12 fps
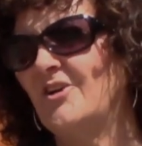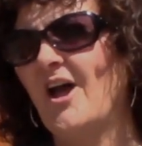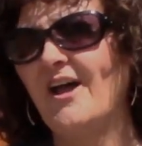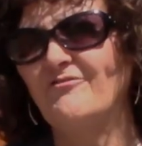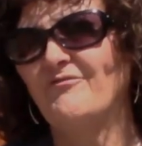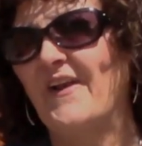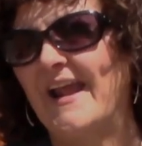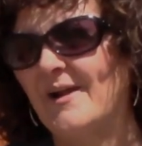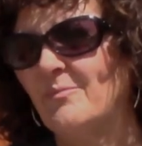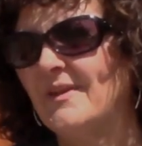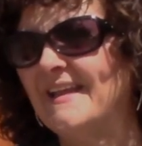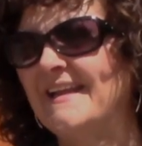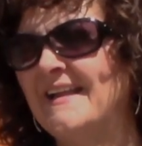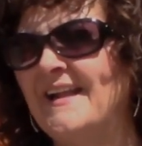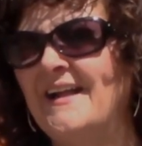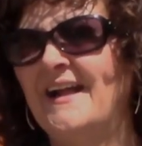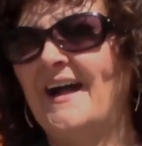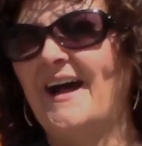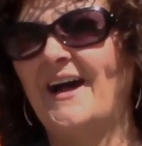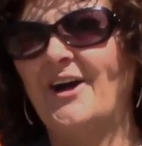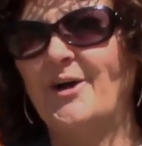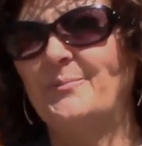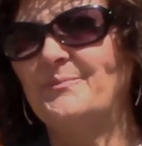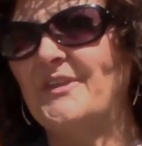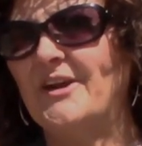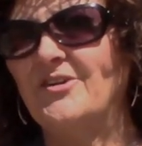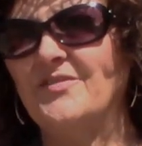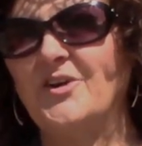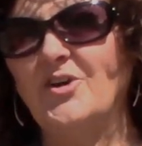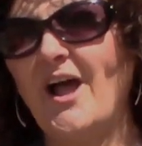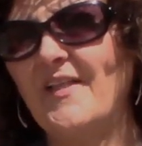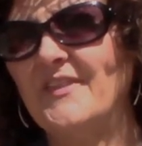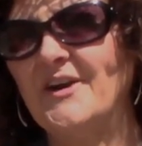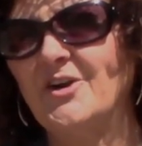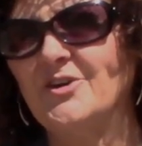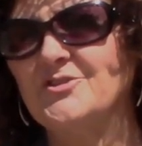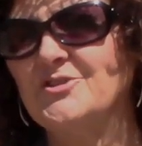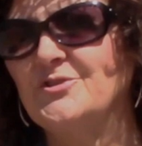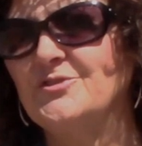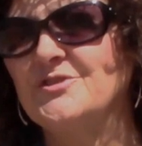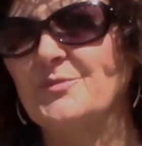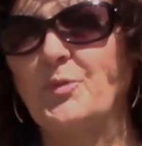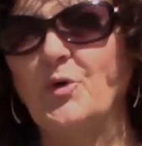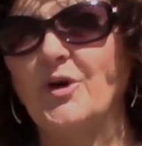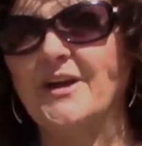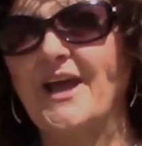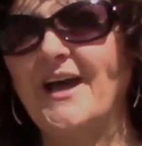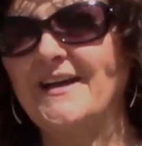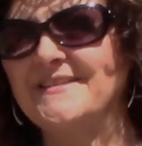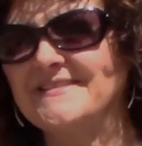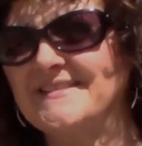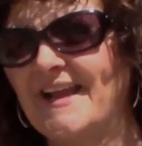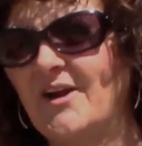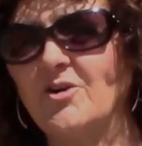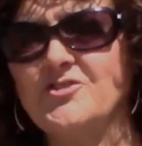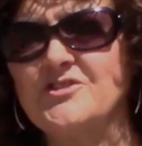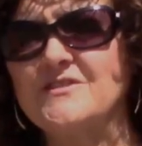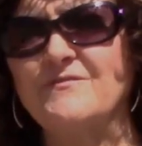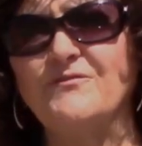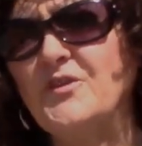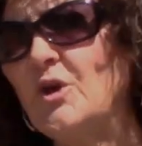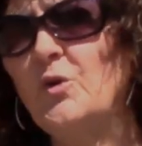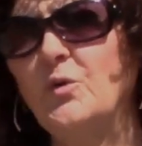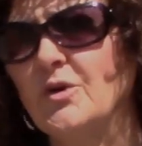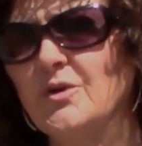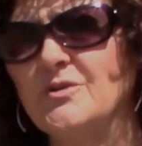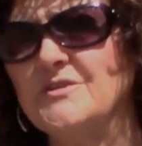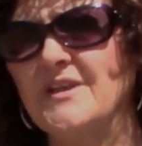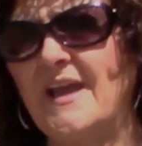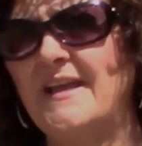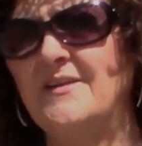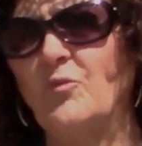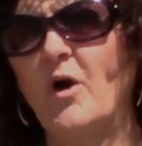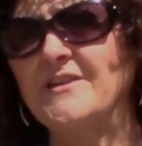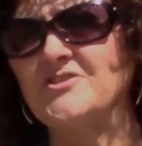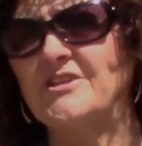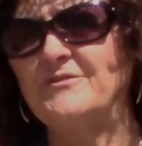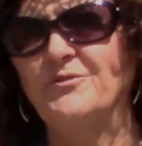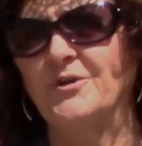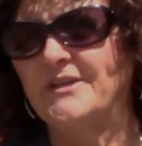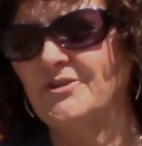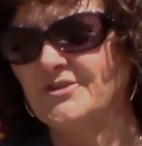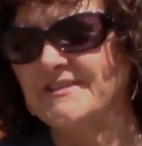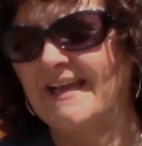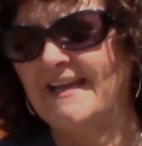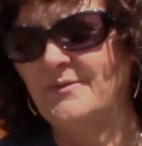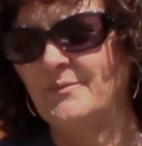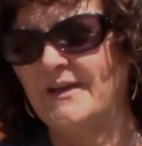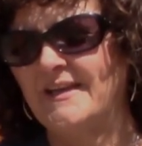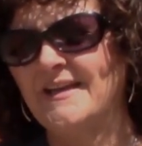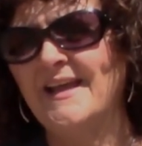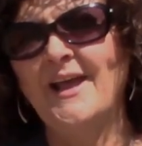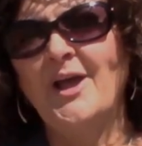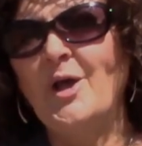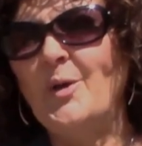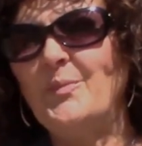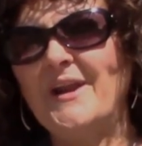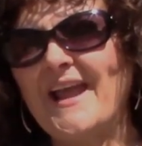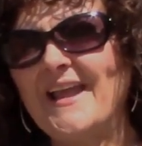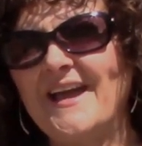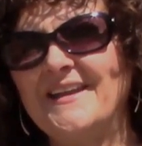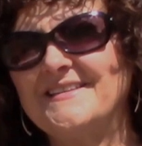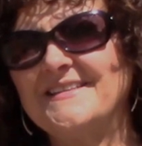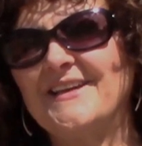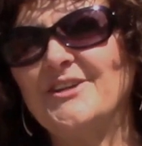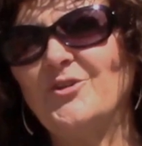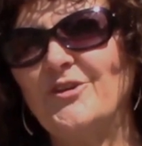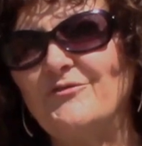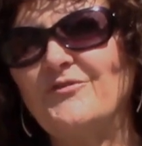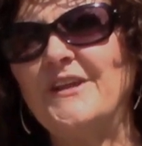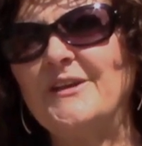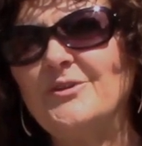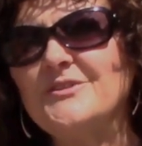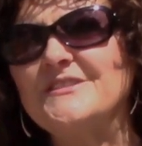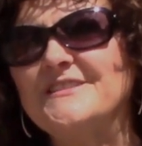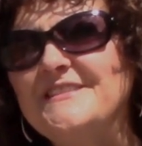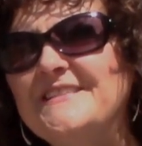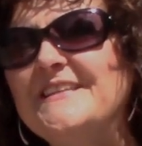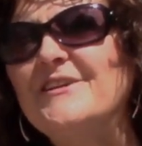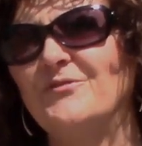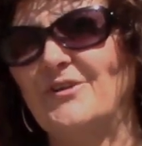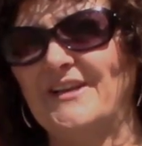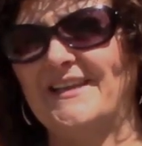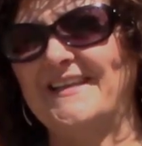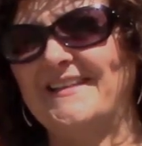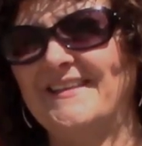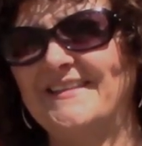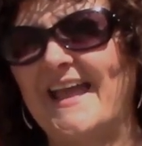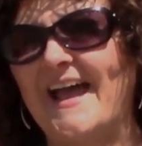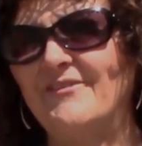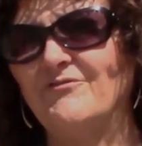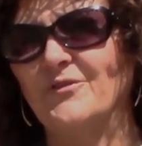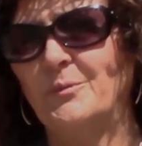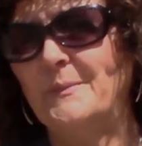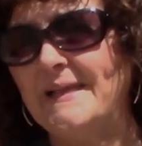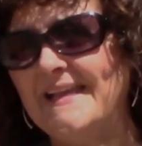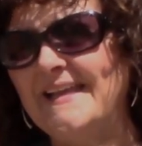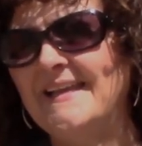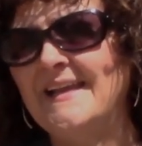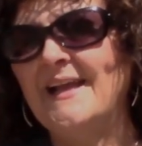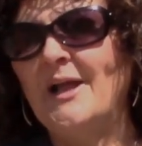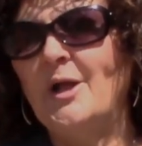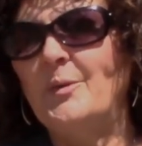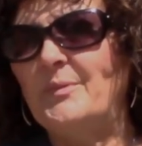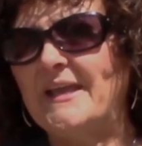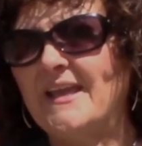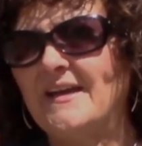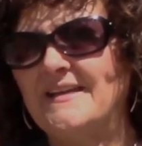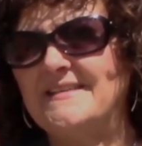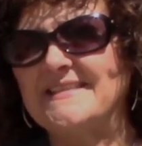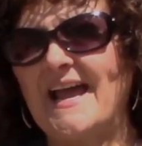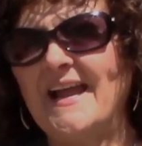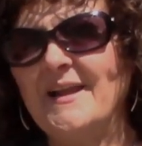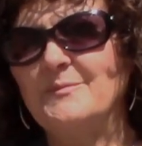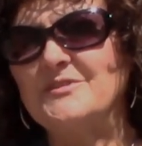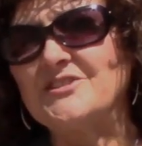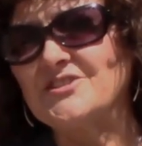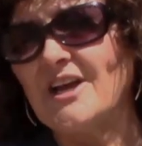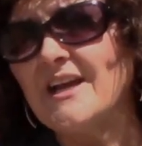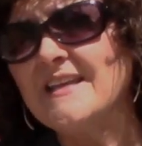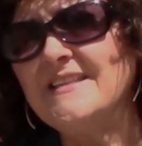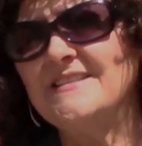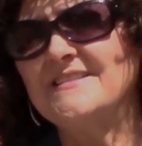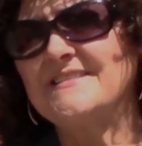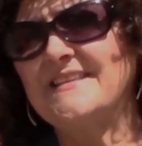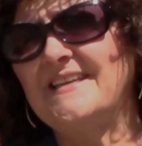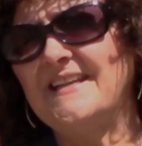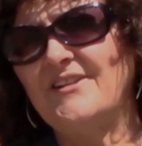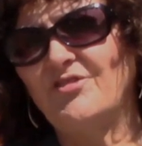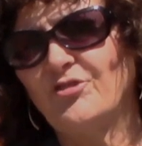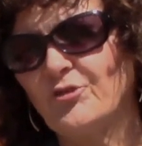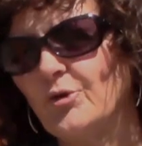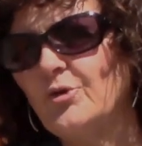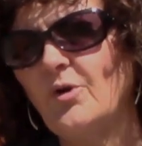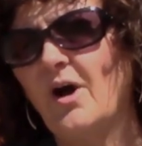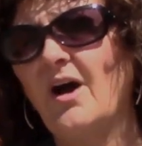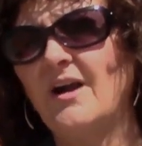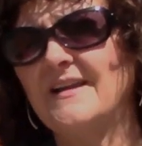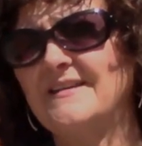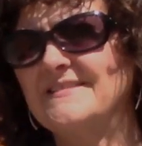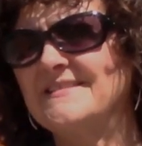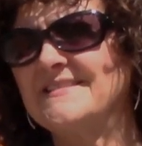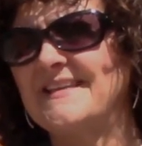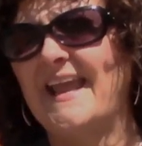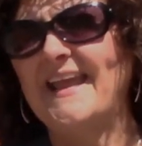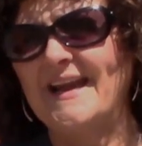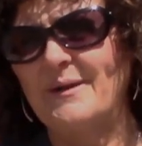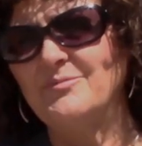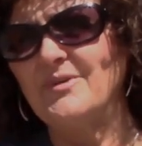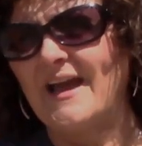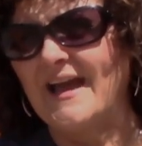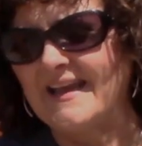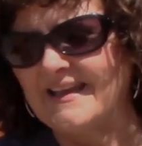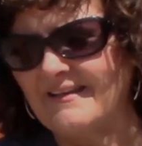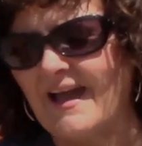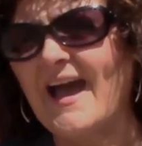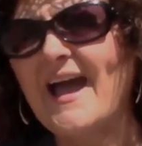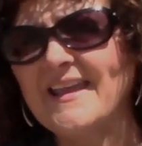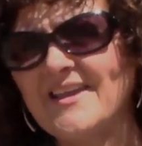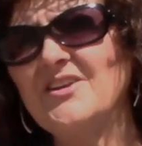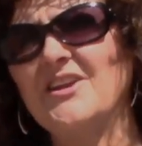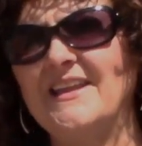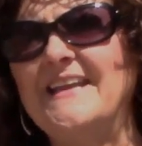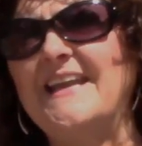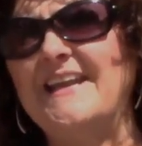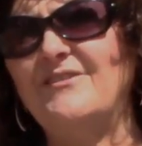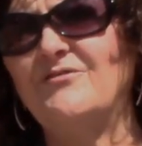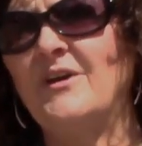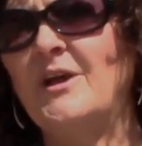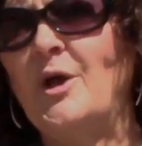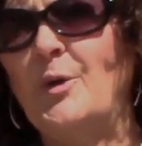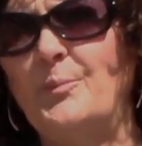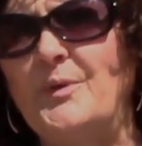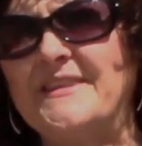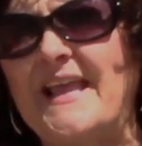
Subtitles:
not family, they're not there to support us. They are just viewers and watching for entertainment. But I got to tell you, it feels differently than that for me, because I am stuck in the city through August, and I could leave, but